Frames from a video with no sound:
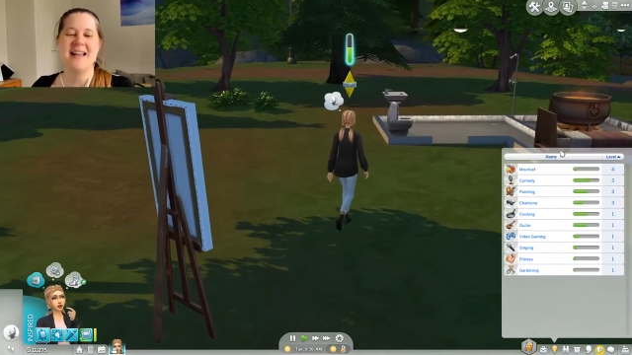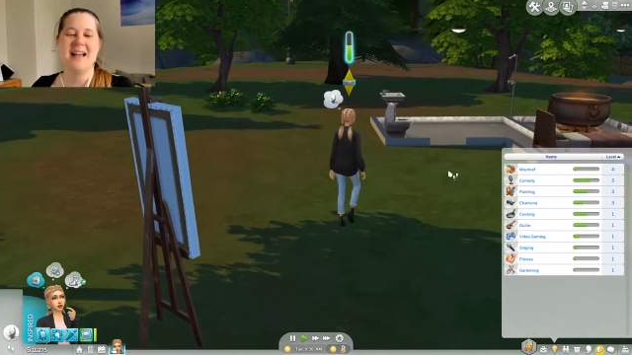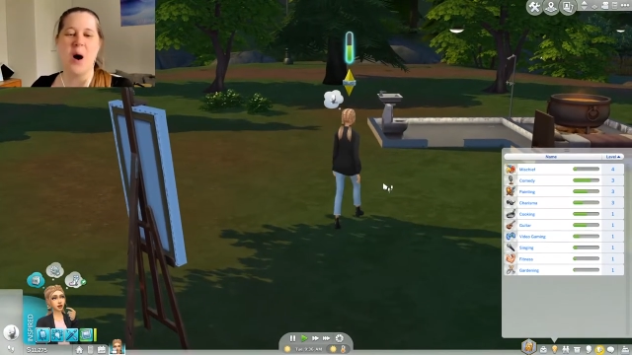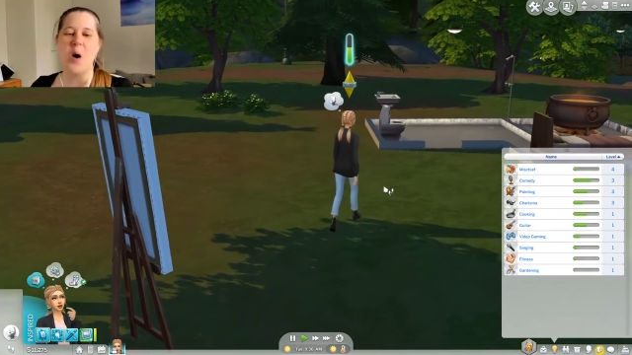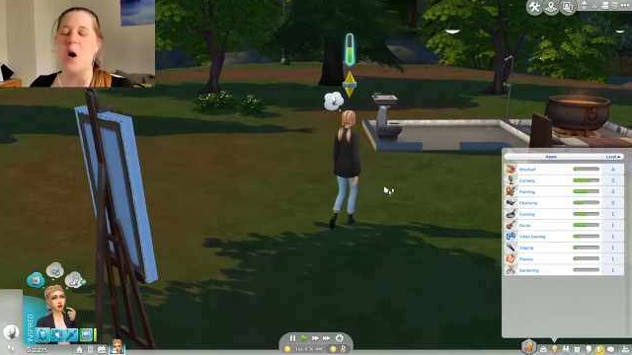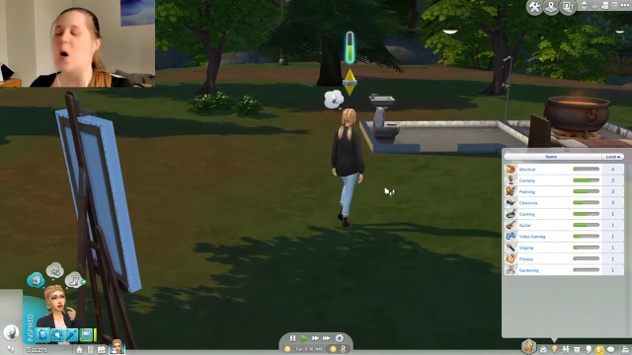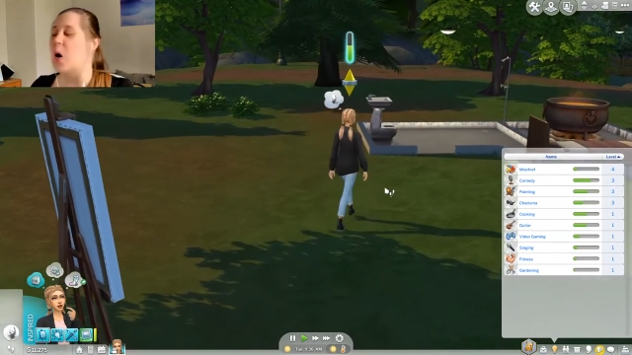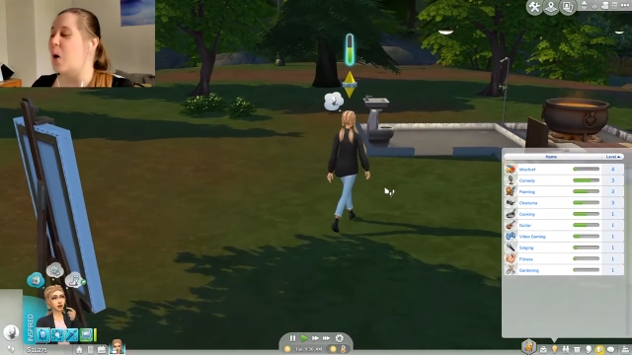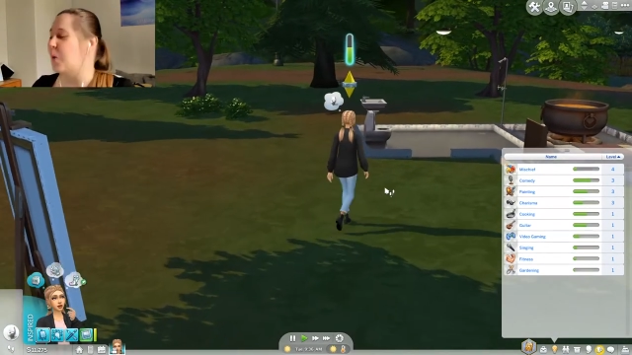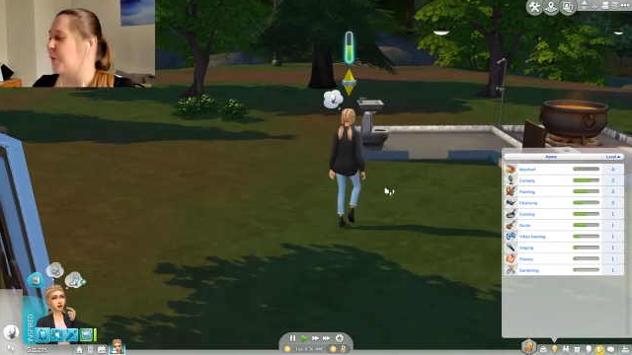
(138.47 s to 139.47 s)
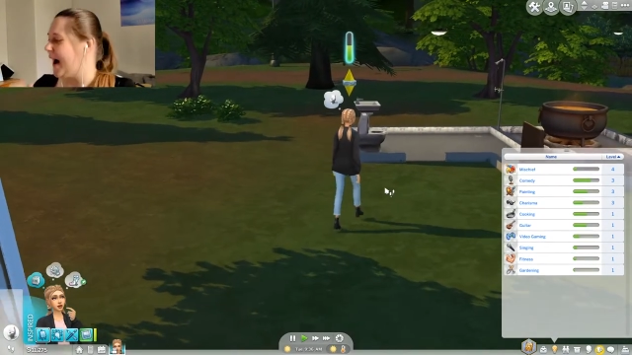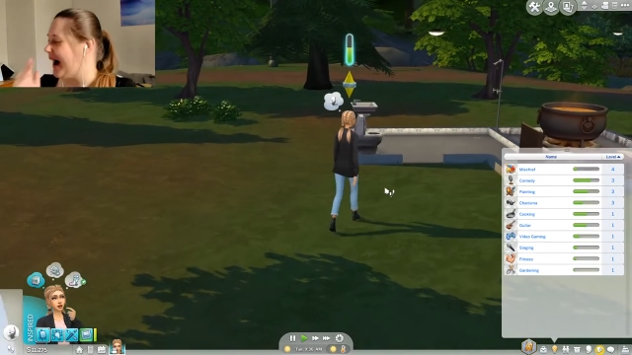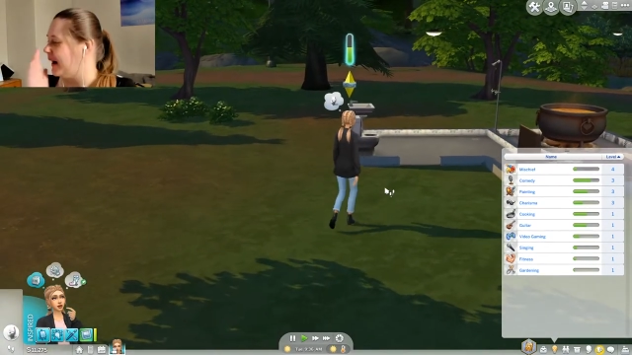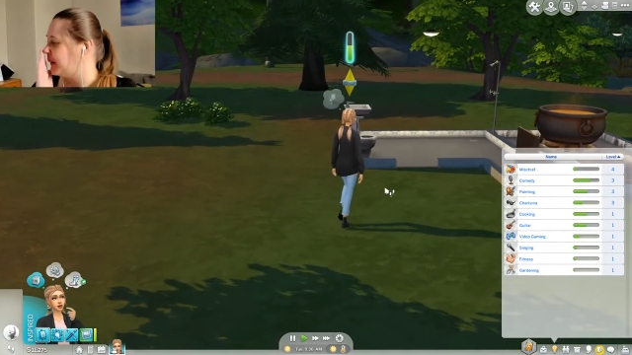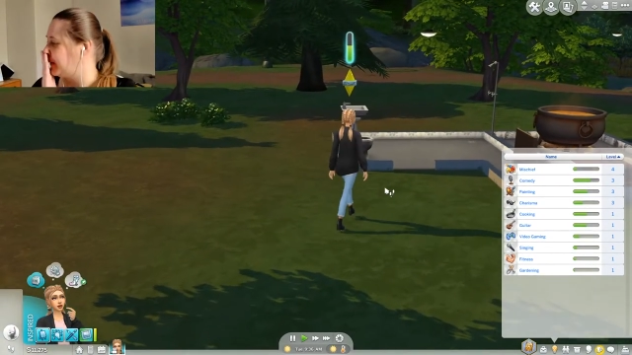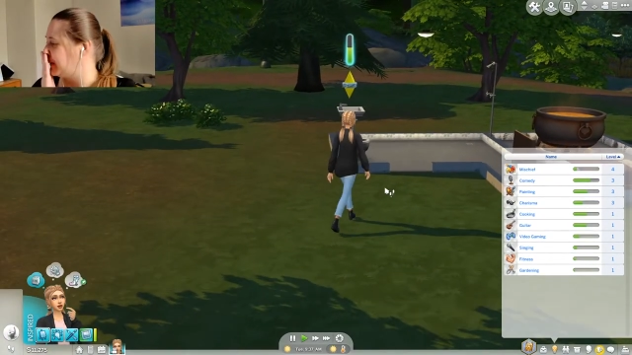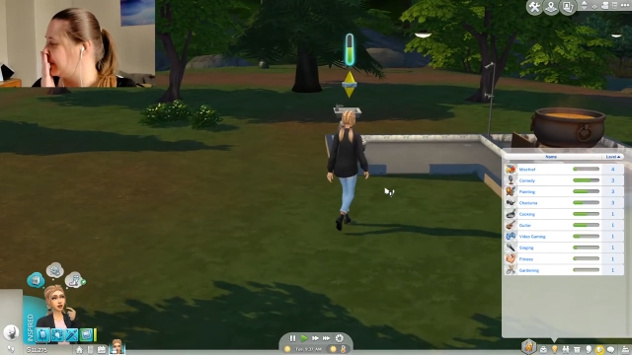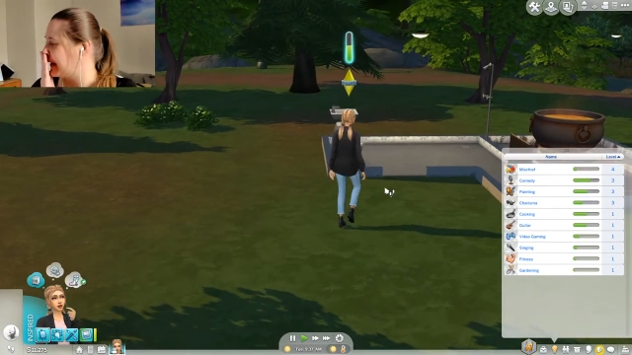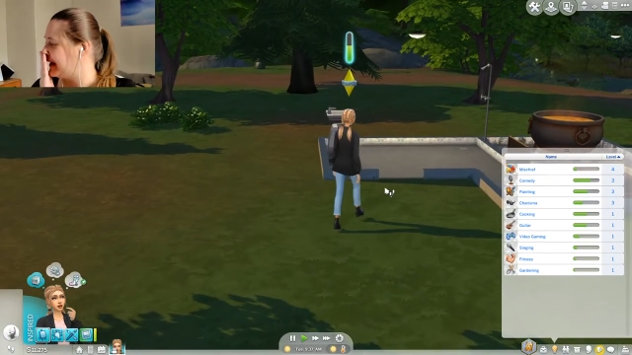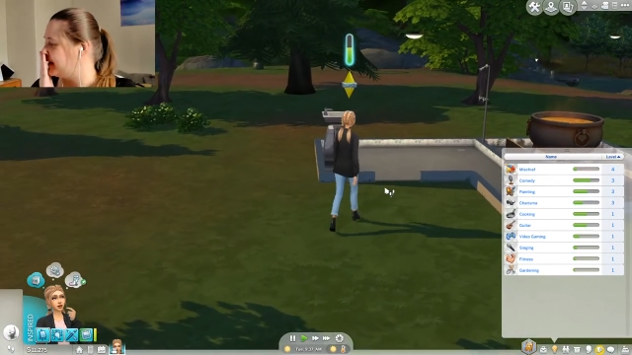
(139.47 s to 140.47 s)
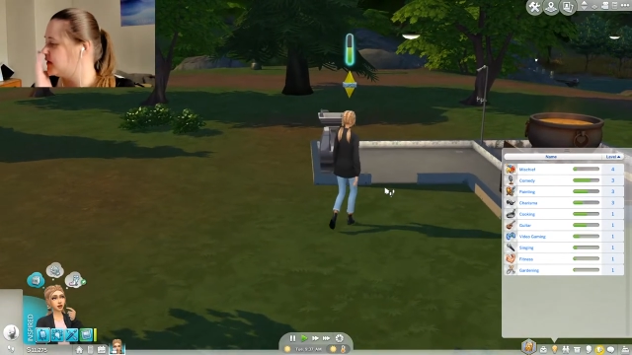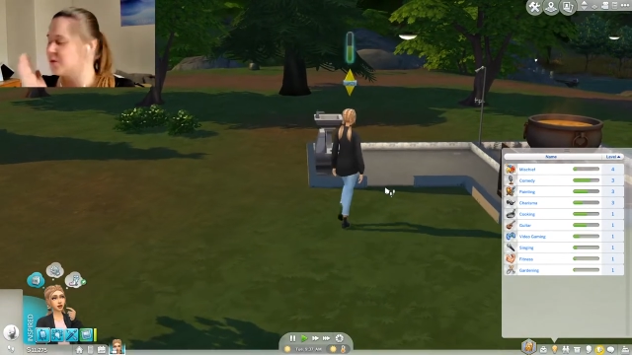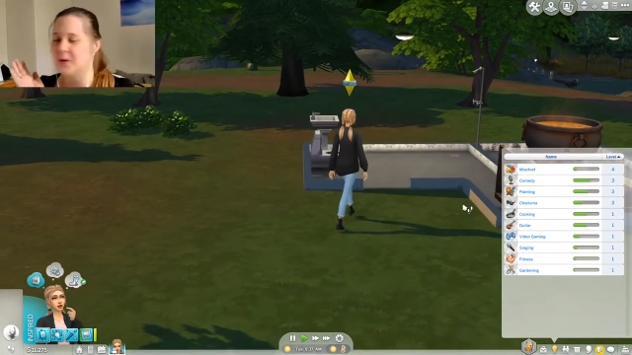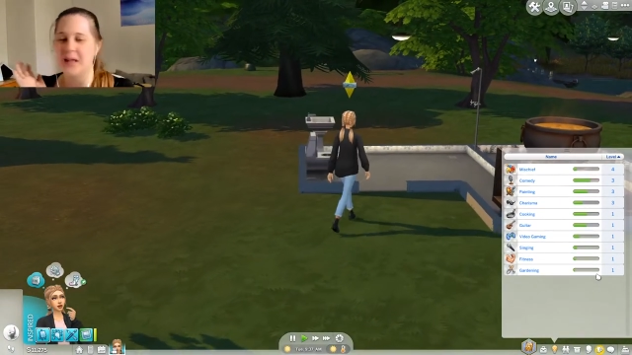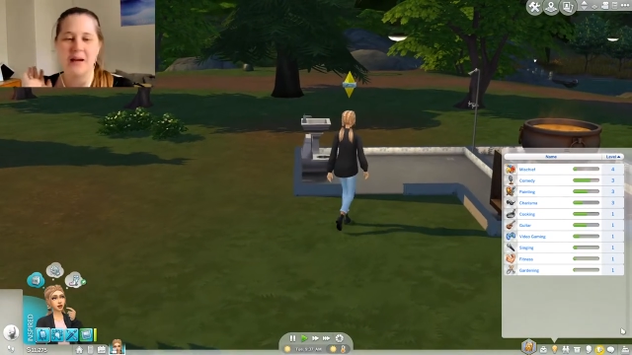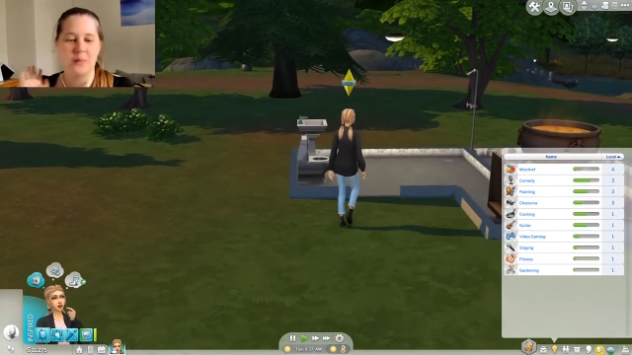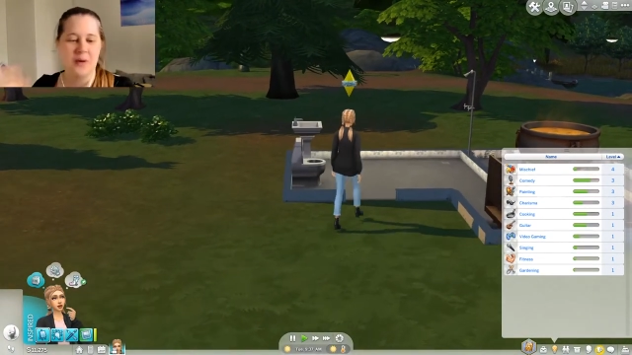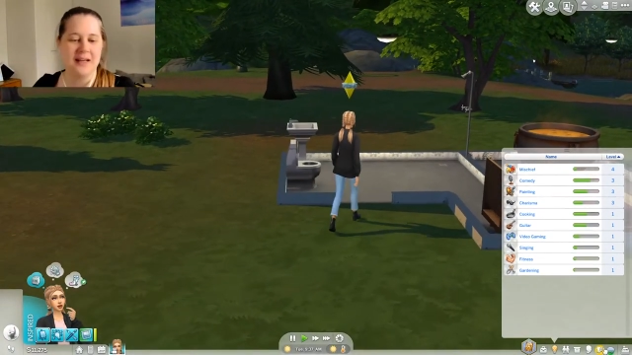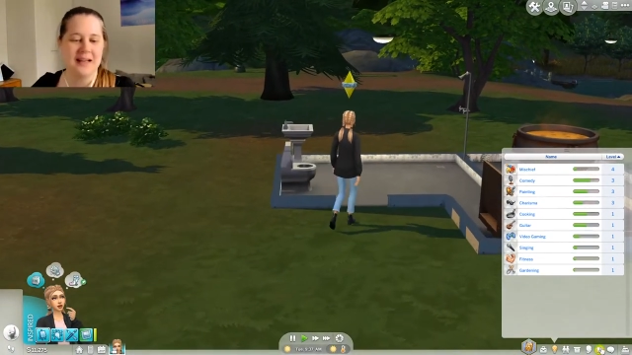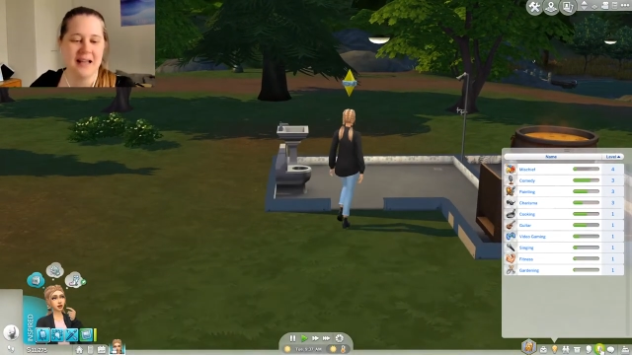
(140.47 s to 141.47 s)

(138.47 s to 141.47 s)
oh, wow. Okay, duel and win.